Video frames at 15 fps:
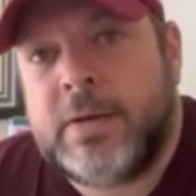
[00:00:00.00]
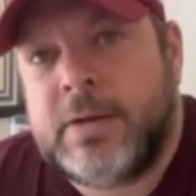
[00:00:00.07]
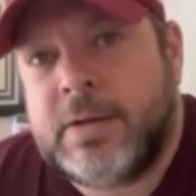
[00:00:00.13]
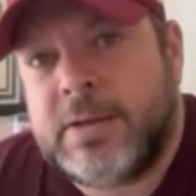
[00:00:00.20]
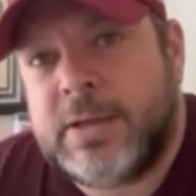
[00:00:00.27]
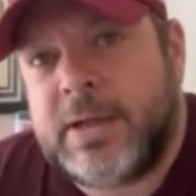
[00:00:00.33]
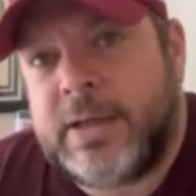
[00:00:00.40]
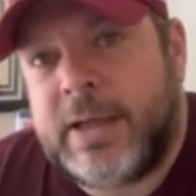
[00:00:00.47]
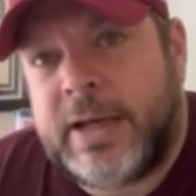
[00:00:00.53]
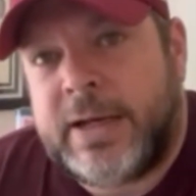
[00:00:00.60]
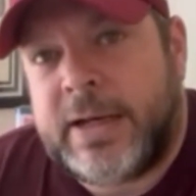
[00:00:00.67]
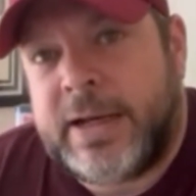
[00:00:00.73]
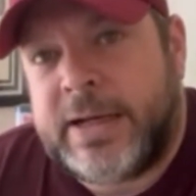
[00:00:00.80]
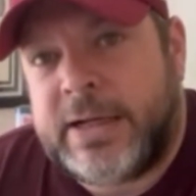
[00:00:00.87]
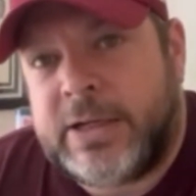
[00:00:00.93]
Signed that
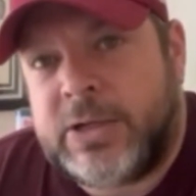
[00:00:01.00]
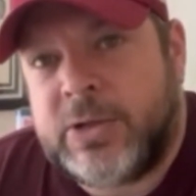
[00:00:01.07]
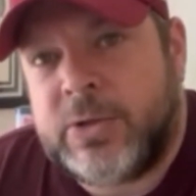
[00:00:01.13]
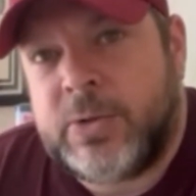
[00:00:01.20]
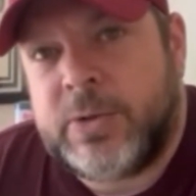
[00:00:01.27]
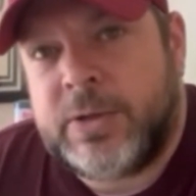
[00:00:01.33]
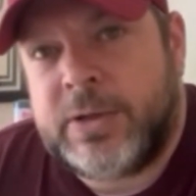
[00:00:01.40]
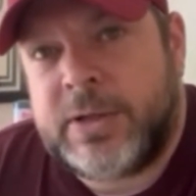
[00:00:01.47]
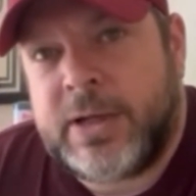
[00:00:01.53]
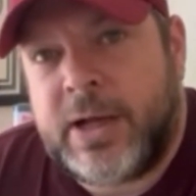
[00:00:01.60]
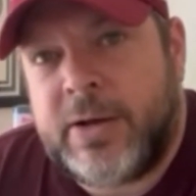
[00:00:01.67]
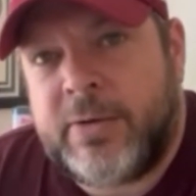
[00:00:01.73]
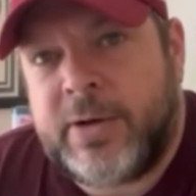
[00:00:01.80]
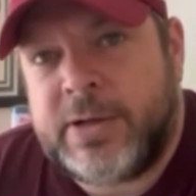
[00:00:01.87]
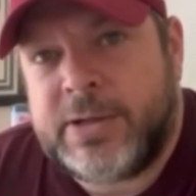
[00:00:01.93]
92
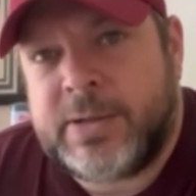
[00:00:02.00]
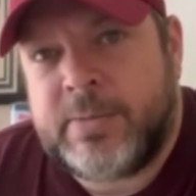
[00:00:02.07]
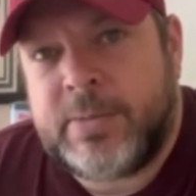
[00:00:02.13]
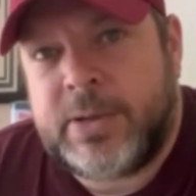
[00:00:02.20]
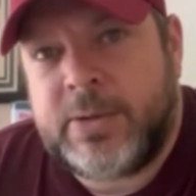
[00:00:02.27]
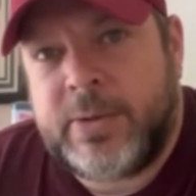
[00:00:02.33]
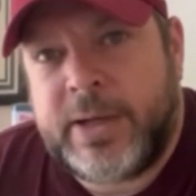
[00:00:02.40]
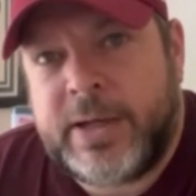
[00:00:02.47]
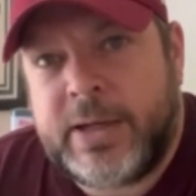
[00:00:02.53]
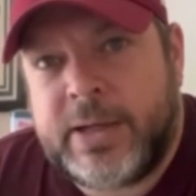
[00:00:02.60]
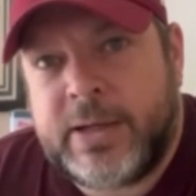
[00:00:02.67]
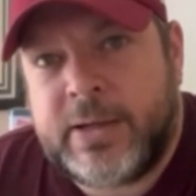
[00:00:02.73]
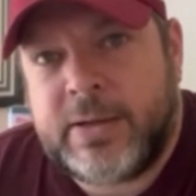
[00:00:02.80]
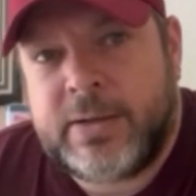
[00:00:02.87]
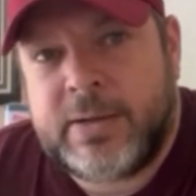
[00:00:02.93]
Donruss in blue ink.